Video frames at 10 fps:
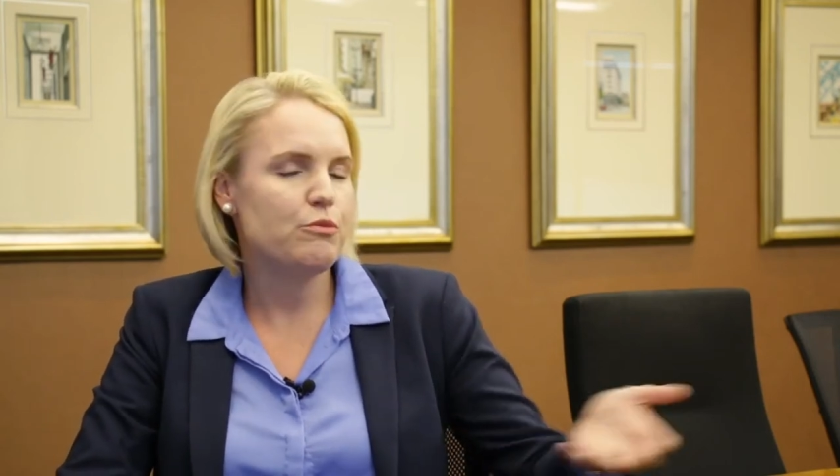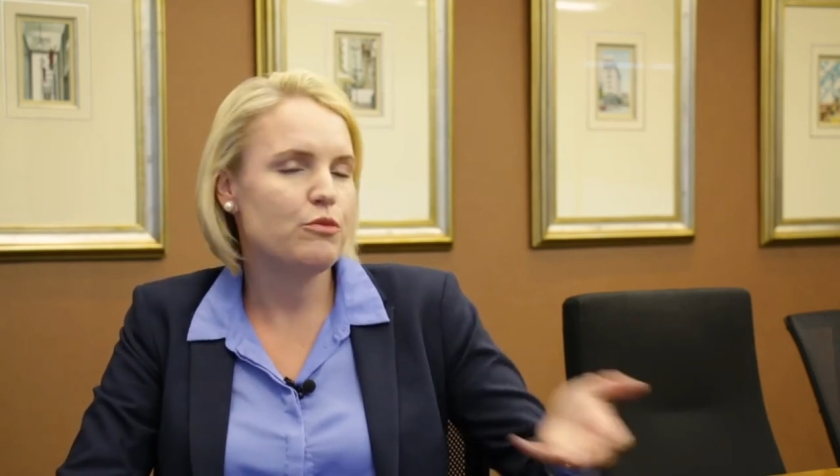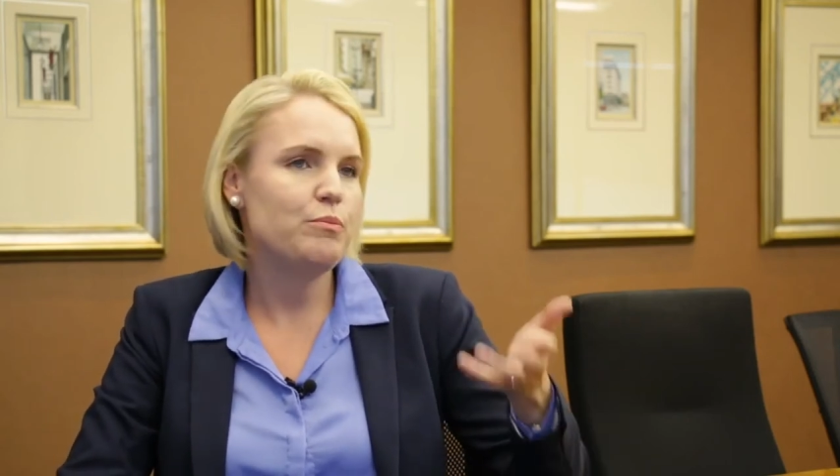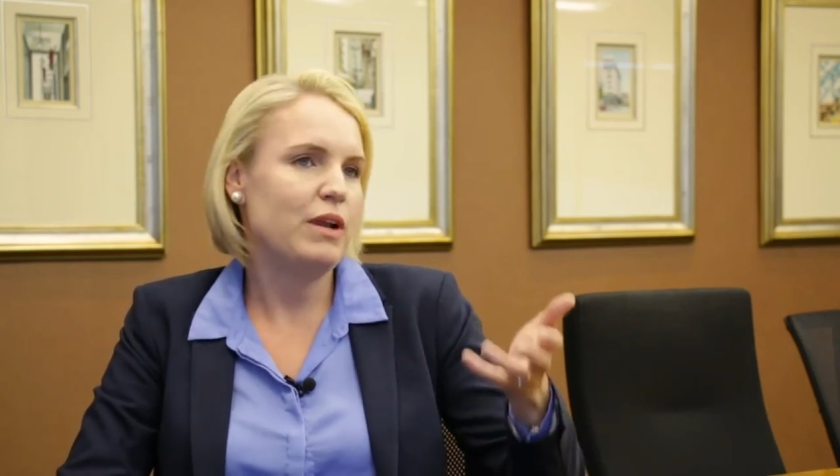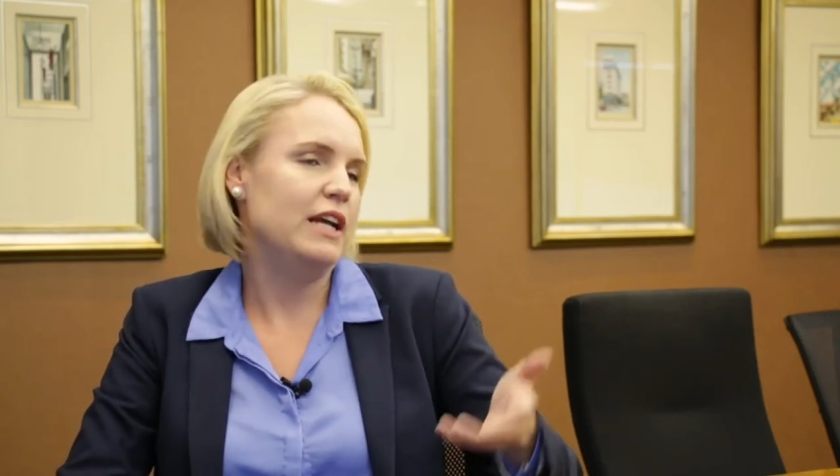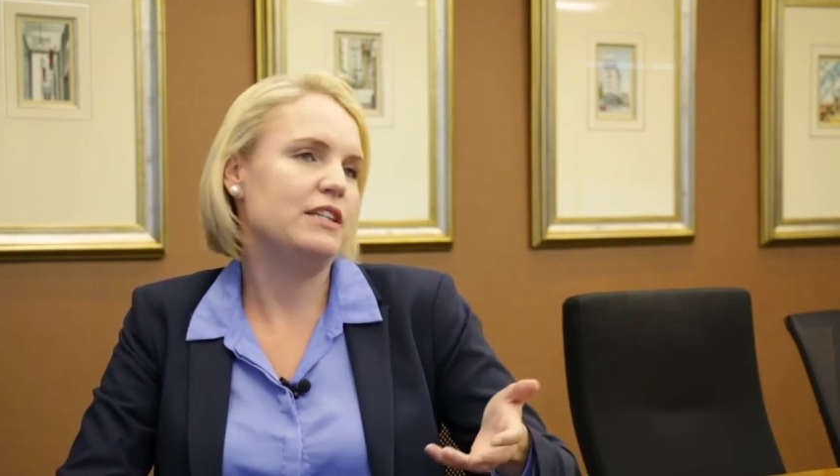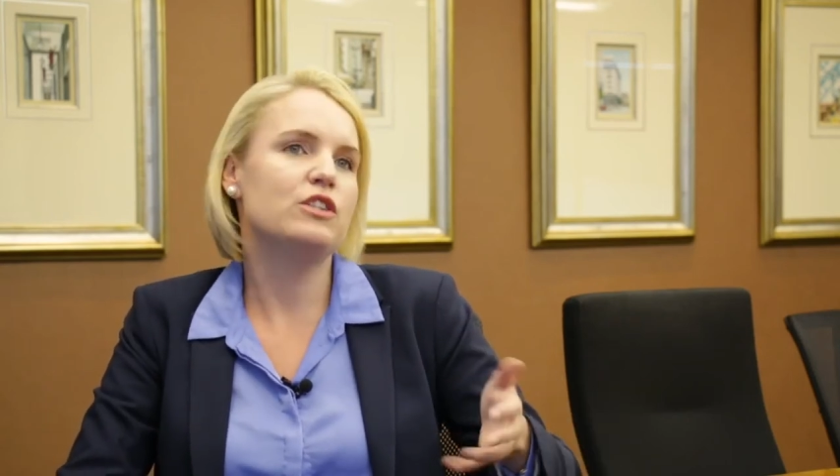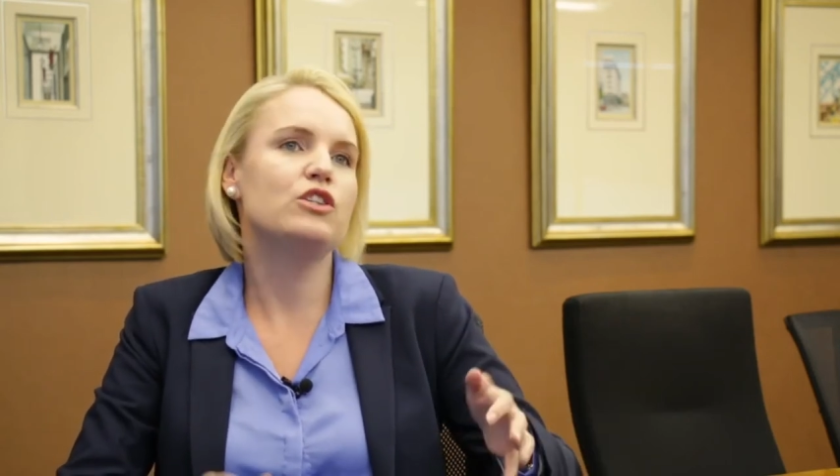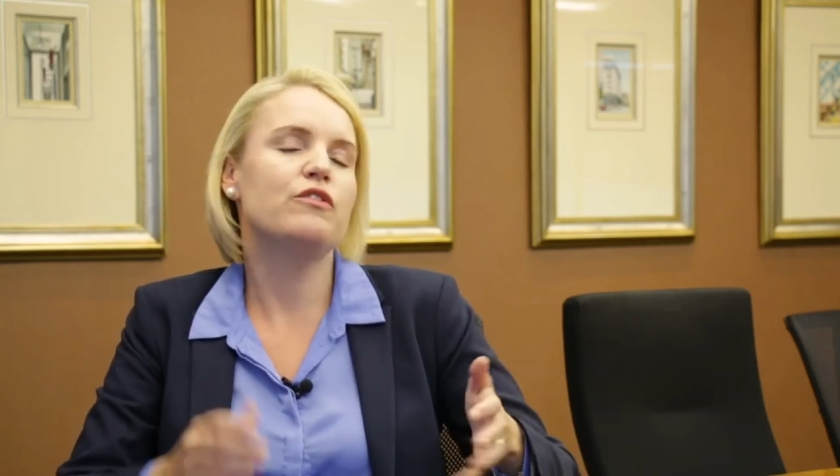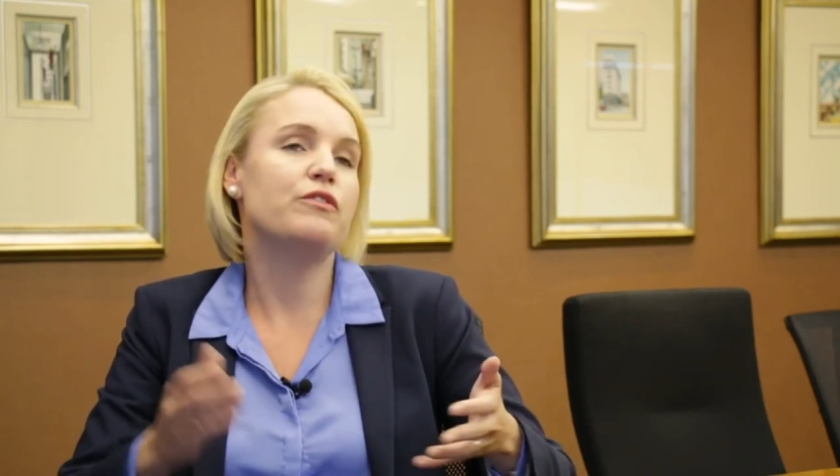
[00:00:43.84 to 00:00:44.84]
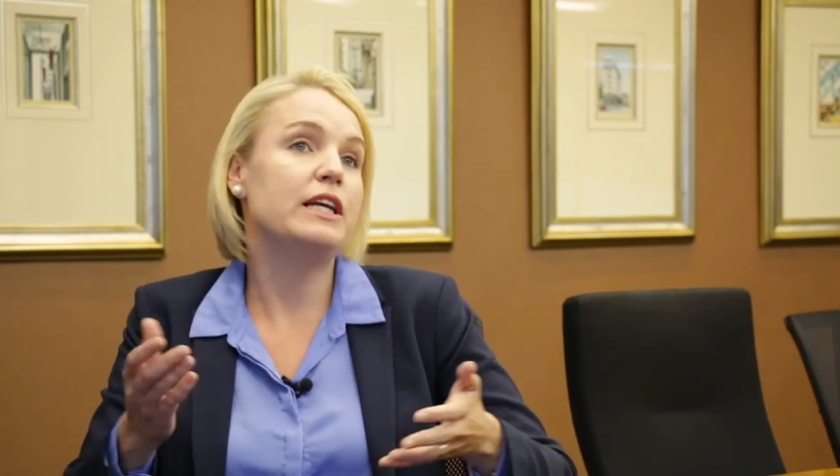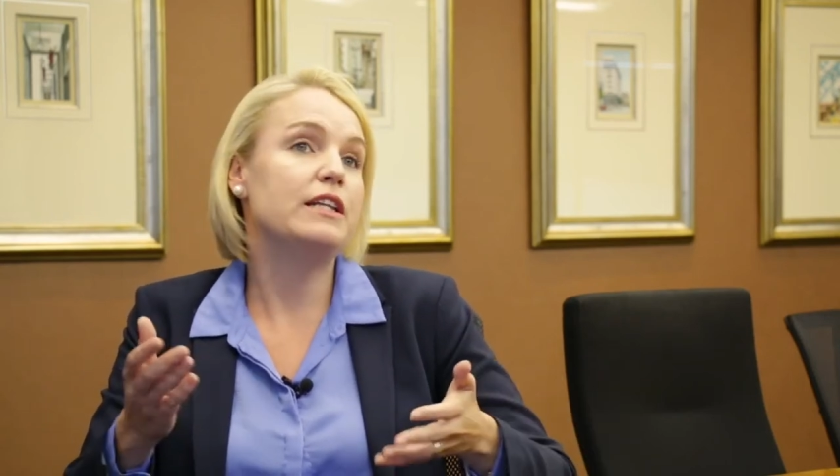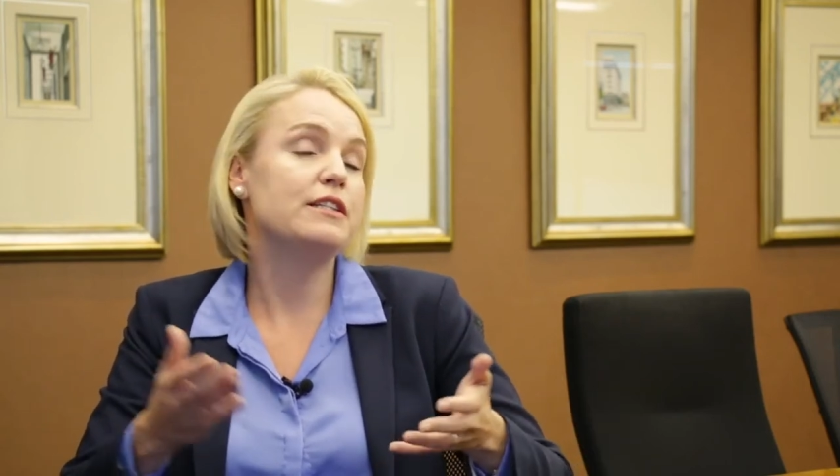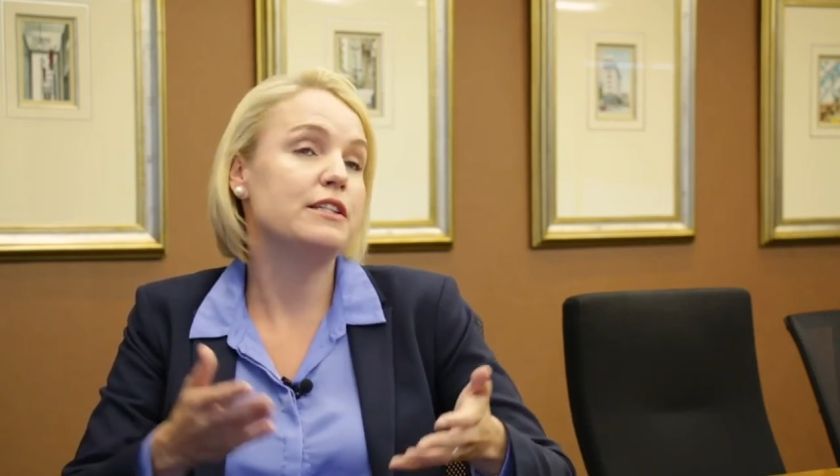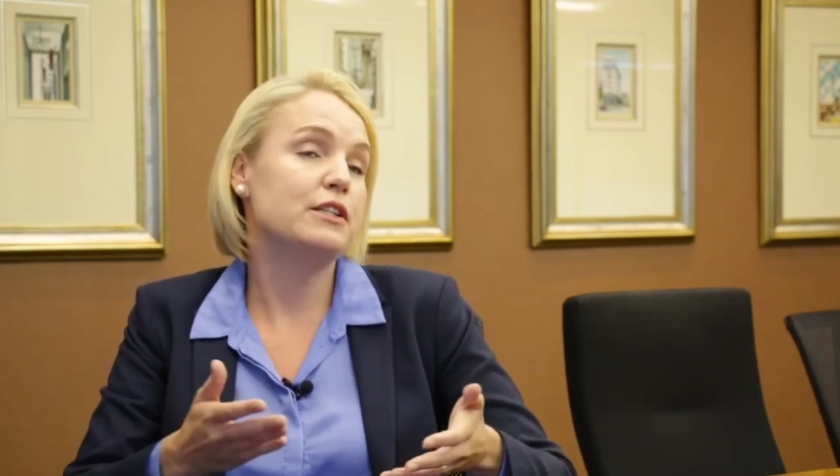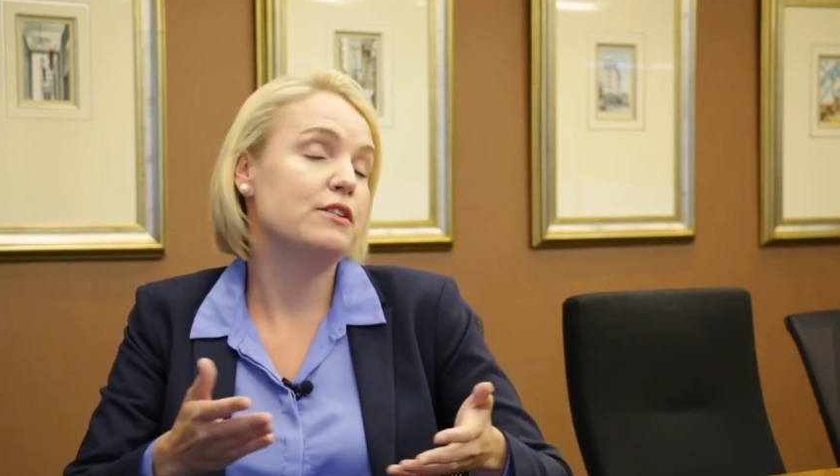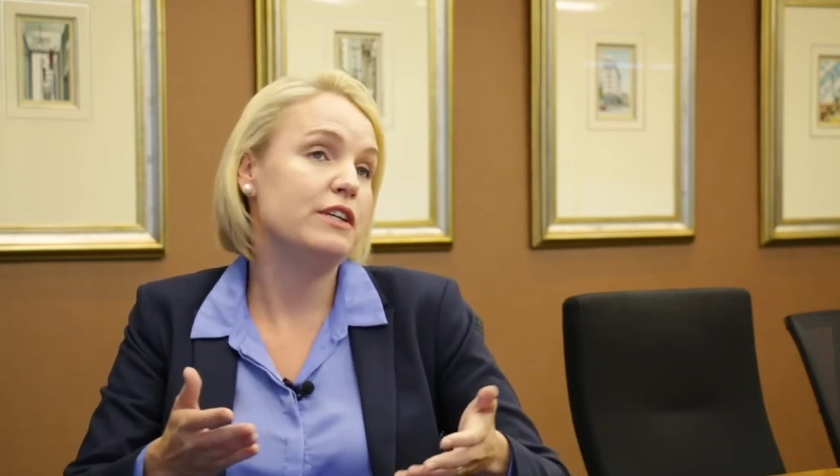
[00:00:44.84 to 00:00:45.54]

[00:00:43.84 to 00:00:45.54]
replace it. So for instance,